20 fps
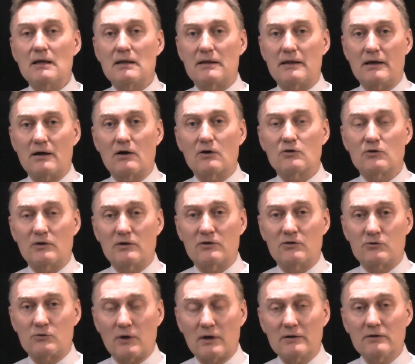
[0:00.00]
they are
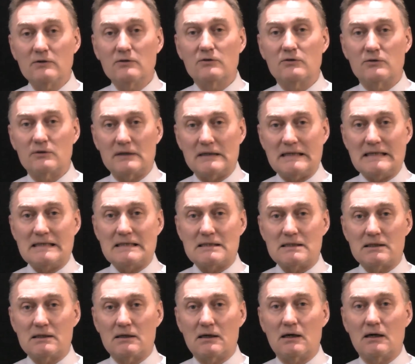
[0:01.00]
instructed to eat
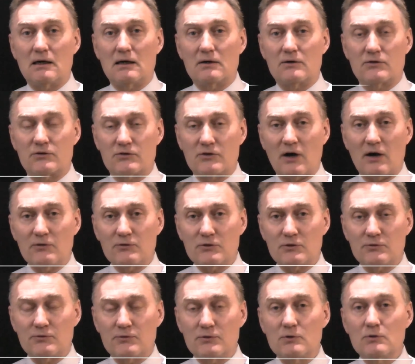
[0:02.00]

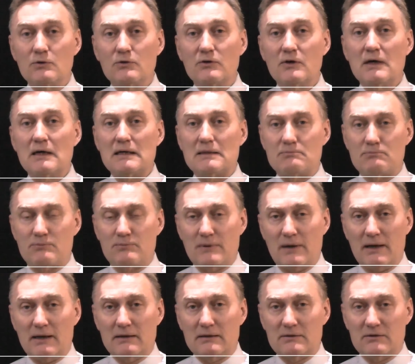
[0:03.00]
softer foods
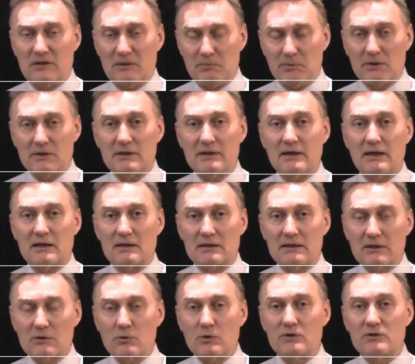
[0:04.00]
and typically a
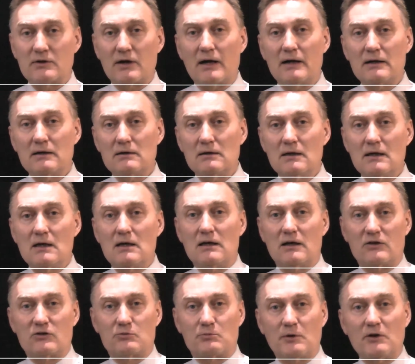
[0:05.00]
liquid diet,
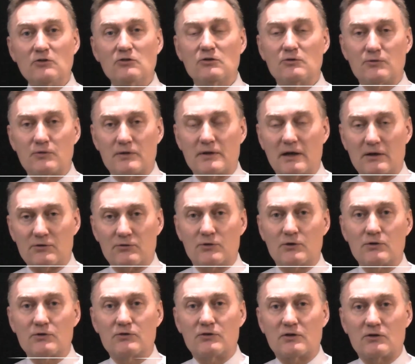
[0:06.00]
especially for that
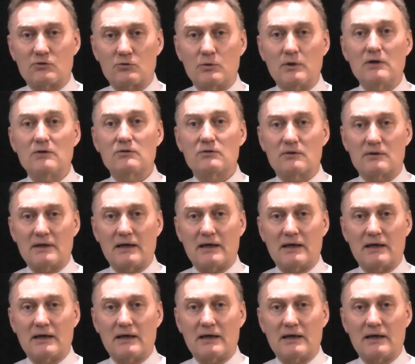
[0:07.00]
first 6 weeks.